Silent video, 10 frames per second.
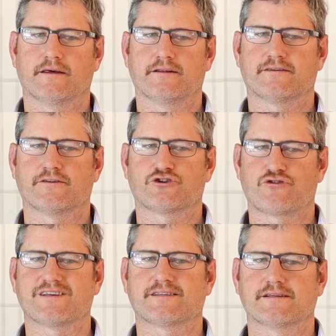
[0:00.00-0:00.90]
It's the
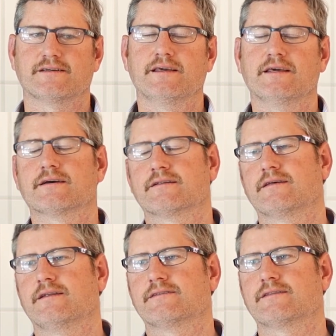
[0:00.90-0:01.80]
trustee
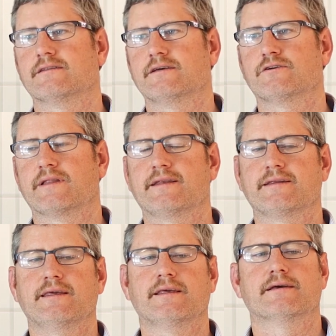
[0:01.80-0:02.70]
that is the legal
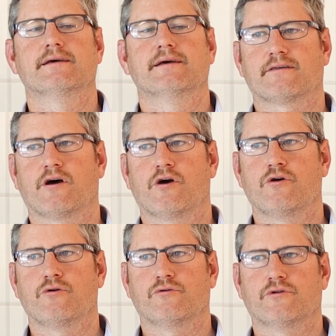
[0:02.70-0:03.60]
entity.
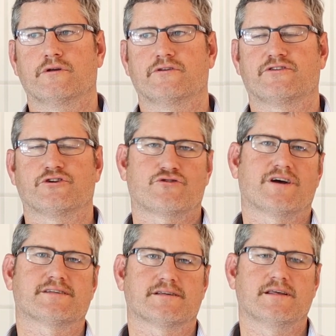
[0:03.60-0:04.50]
So it's the
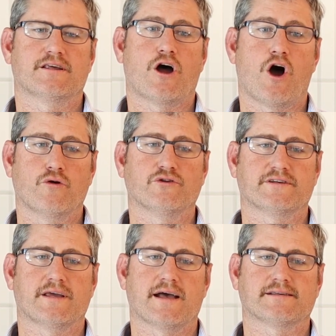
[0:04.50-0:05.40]
trustee that
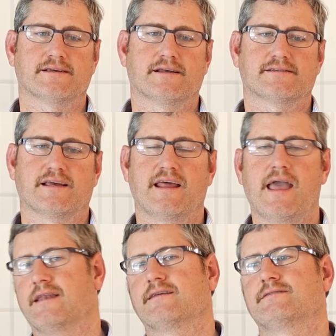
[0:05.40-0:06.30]
owns the assets
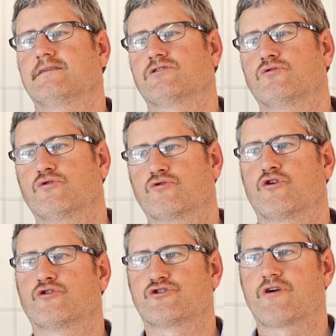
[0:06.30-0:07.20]
and enters into all
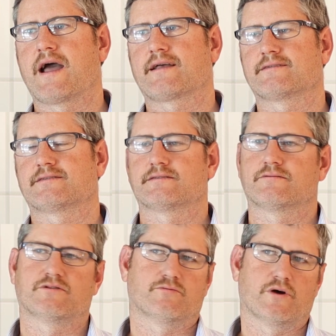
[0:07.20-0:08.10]

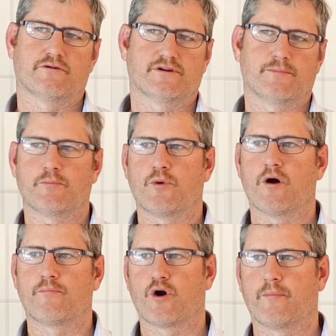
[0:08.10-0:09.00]
contracts, whether it to be
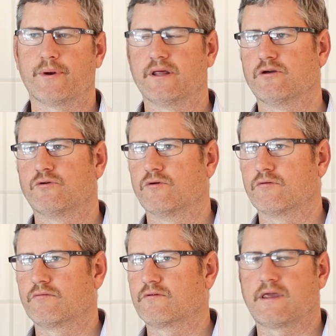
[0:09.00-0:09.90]
buy property
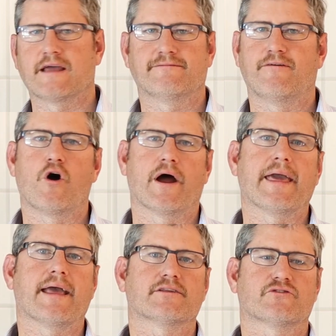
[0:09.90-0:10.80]
or get
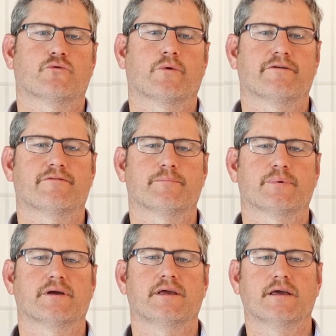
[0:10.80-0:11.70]
finance or whatever it
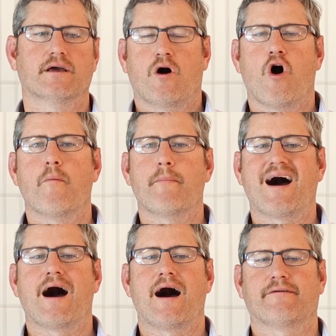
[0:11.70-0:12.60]
be, on
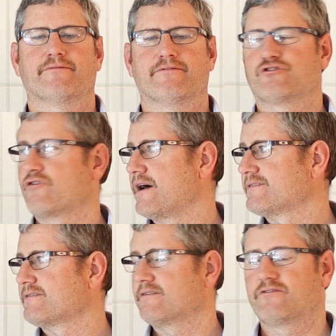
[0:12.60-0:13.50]
behalf of the
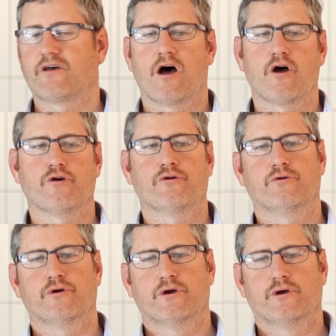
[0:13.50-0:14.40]
trust.
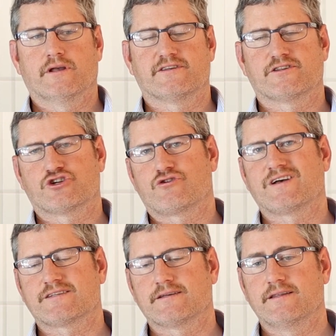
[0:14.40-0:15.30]
So it's the
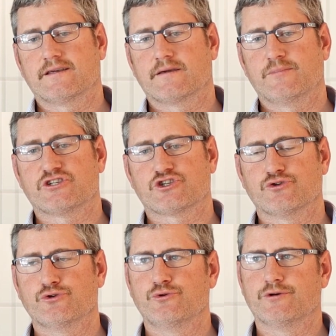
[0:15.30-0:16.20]
trustee that can be
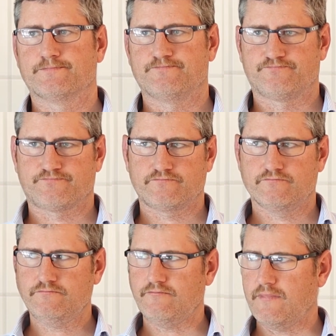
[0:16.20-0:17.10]
sued.
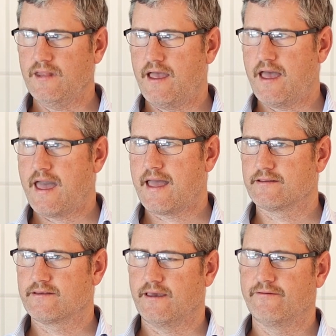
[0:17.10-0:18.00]

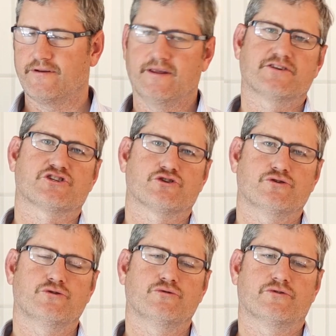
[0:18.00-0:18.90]
And if it is
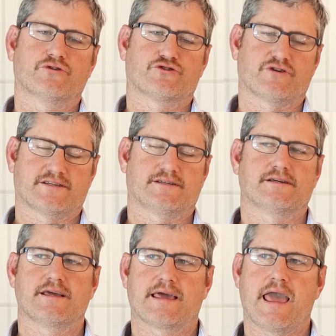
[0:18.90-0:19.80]
sued, the
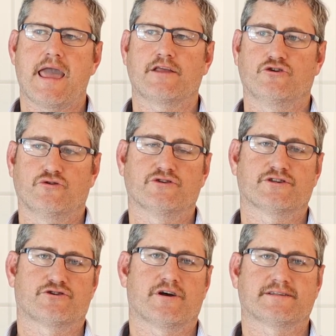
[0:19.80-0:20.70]
trustee can use
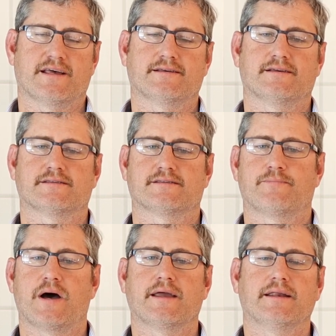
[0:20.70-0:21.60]
the trust assets to
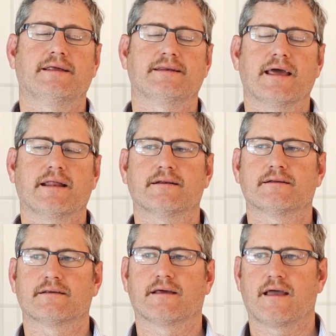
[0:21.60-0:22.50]
pay any debt.
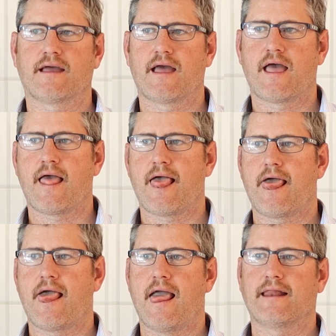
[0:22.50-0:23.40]

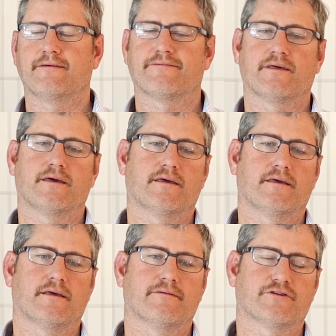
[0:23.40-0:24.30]
And if
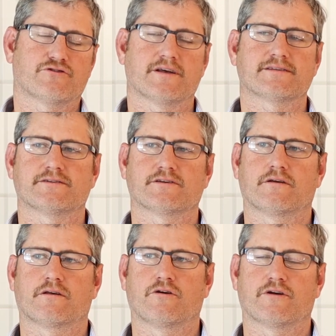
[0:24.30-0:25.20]
the trust
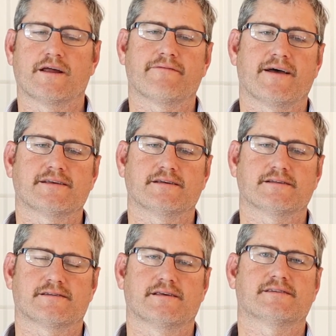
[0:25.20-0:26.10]
hasn't got enough
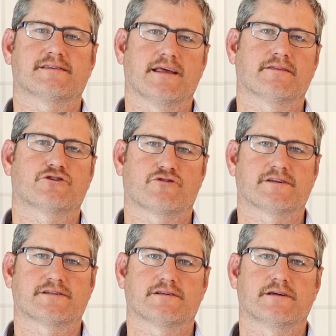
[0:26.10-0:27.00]
assets, it's then the
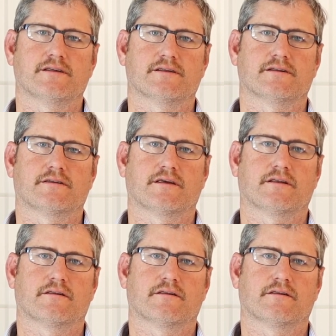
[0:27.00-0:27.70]
trustee that